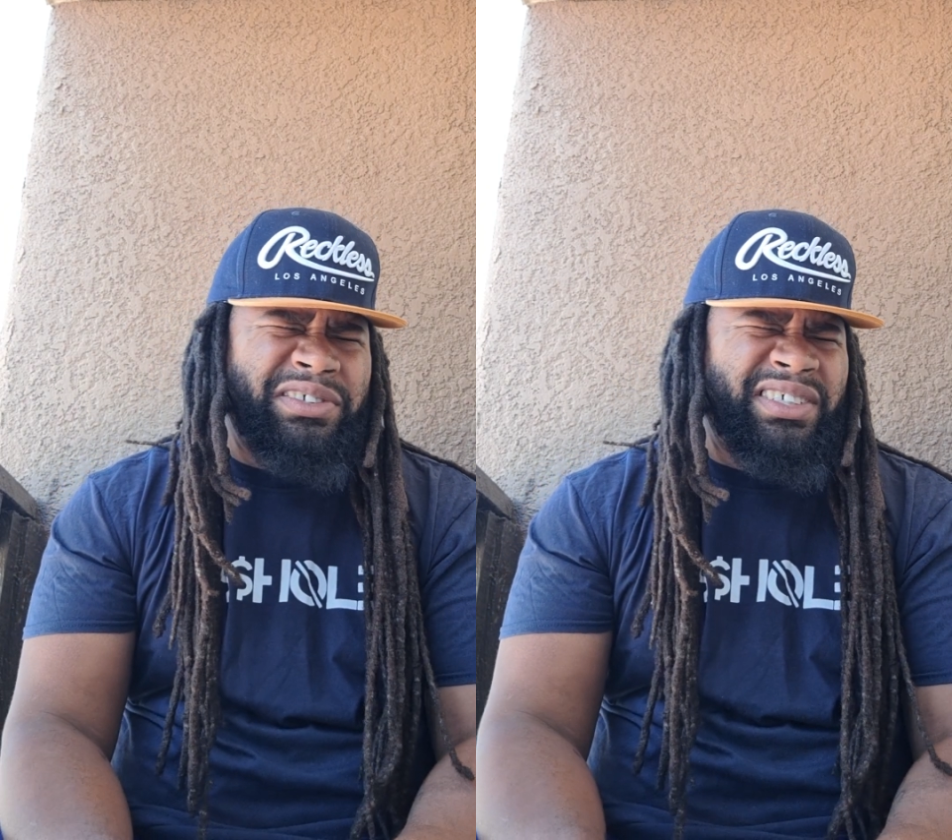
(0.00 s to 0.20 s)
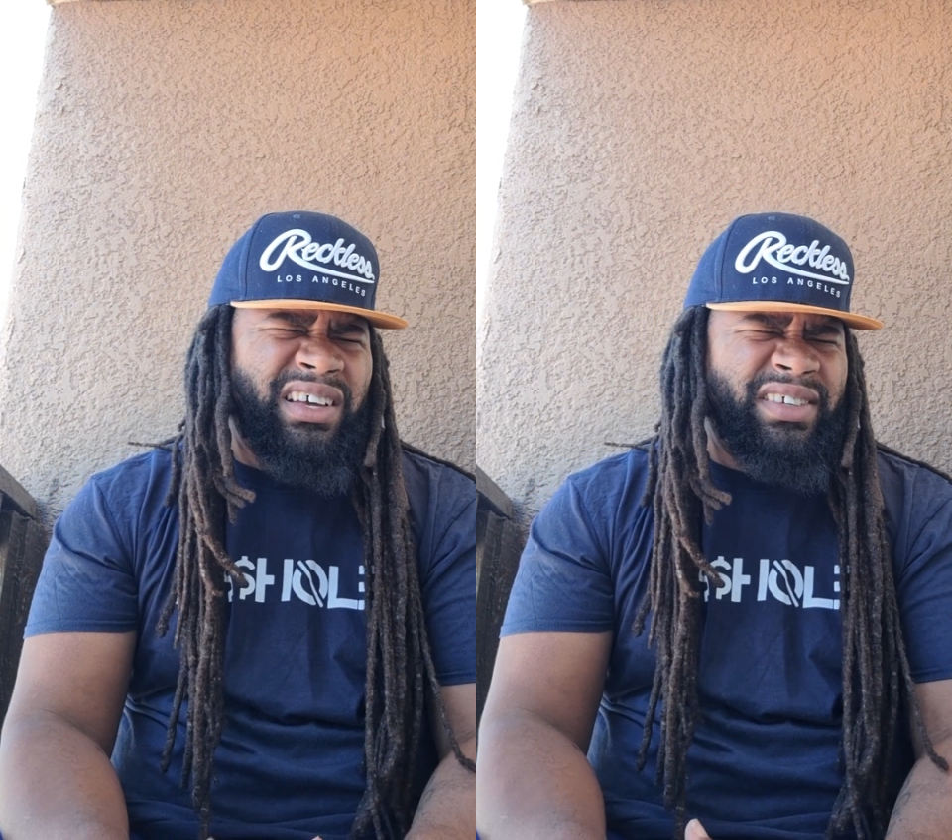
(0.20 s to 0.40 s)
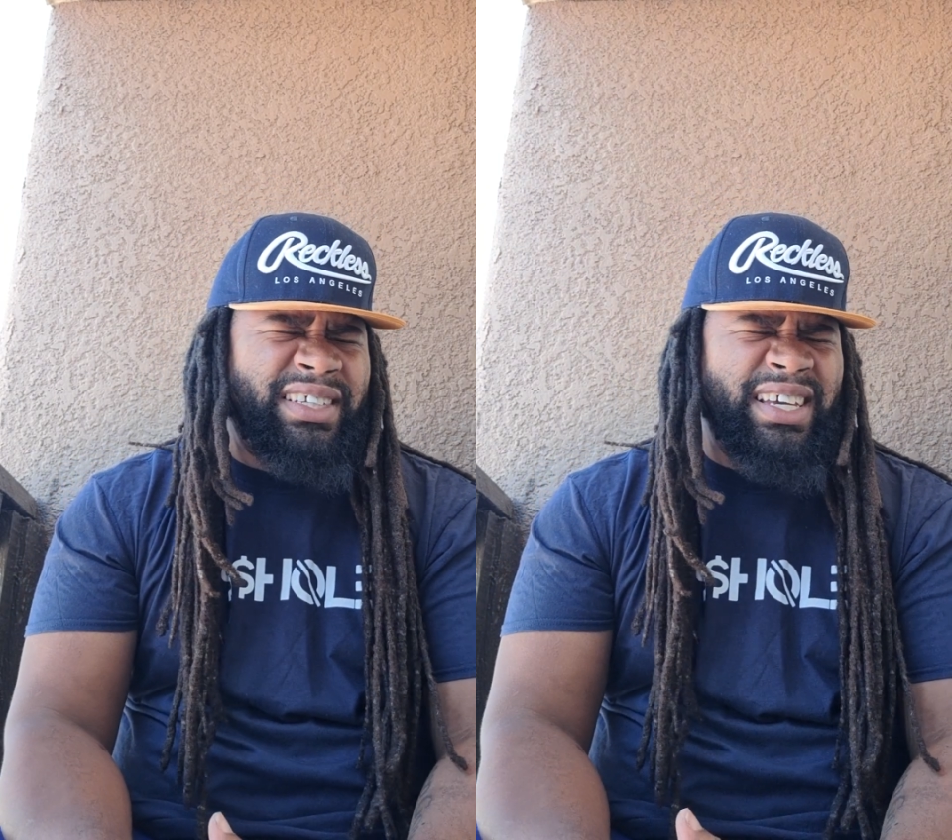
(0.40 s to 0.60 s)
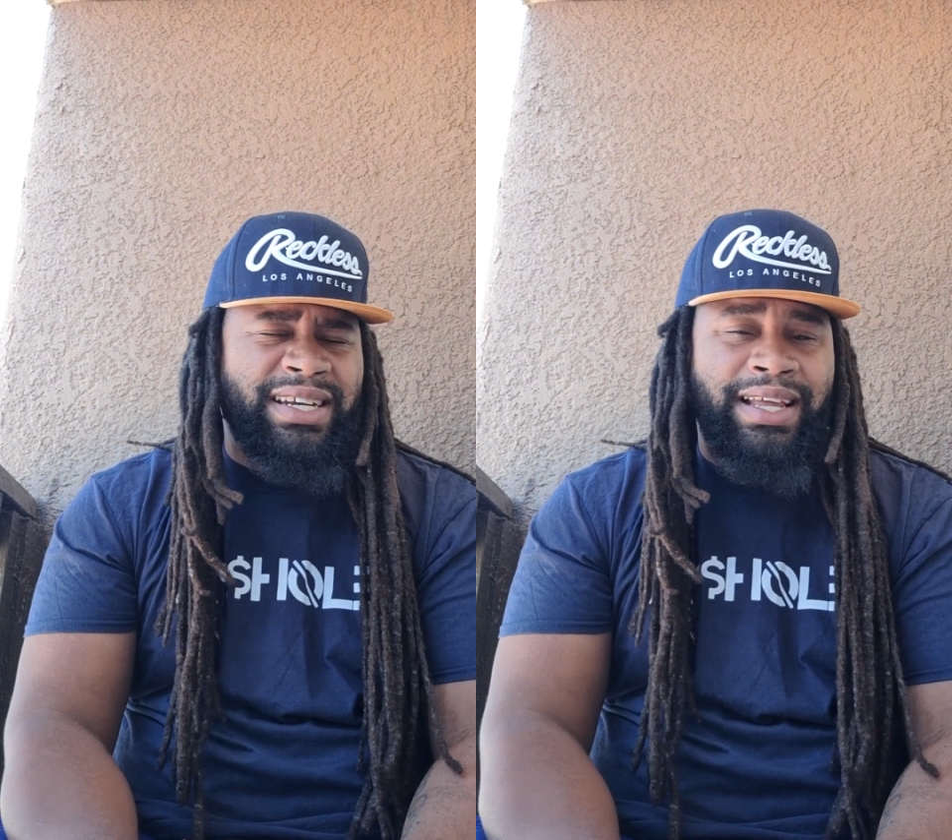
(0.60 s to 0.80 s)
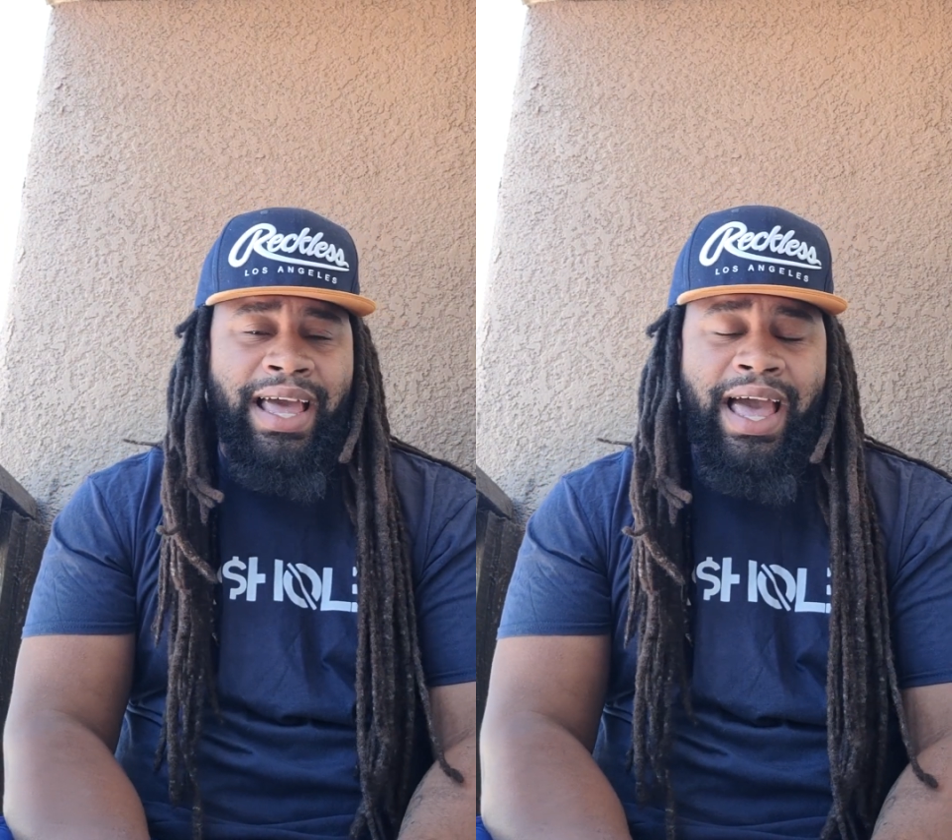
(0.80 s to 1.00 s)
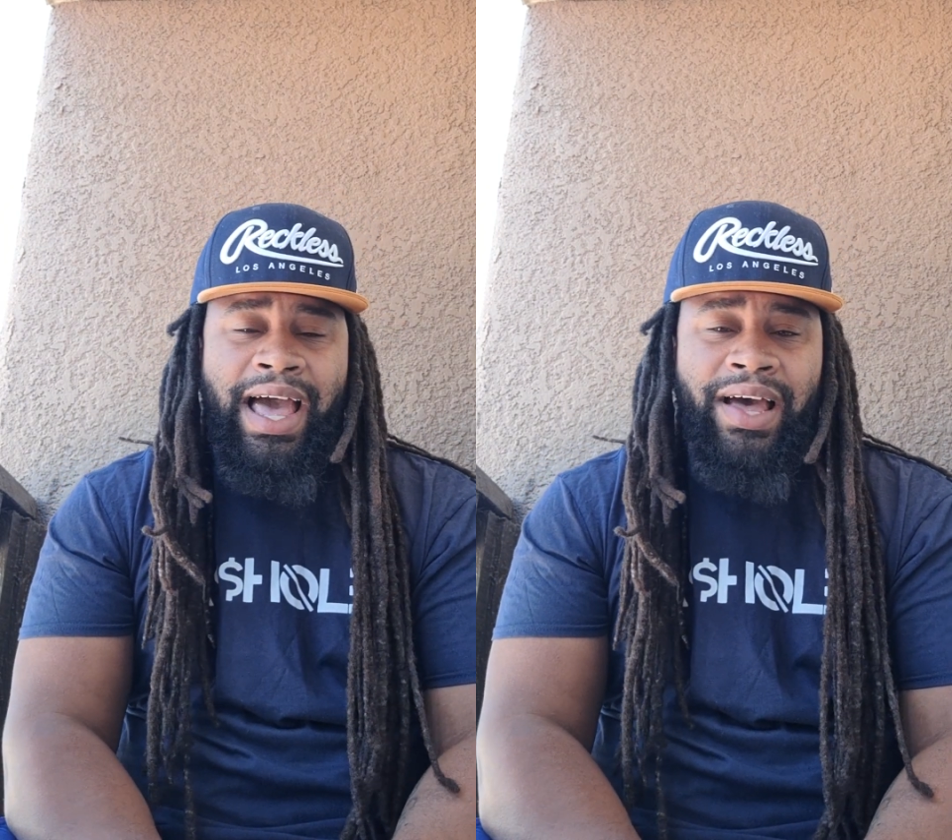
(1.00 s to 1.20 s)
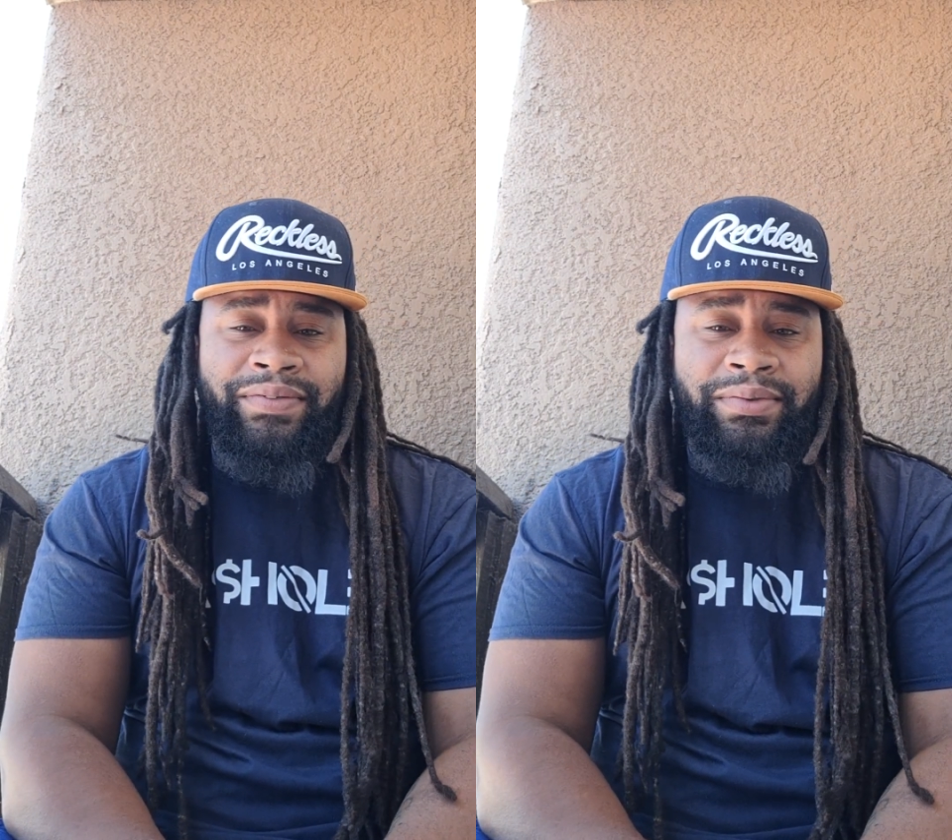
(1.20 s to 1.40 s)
17 and a half.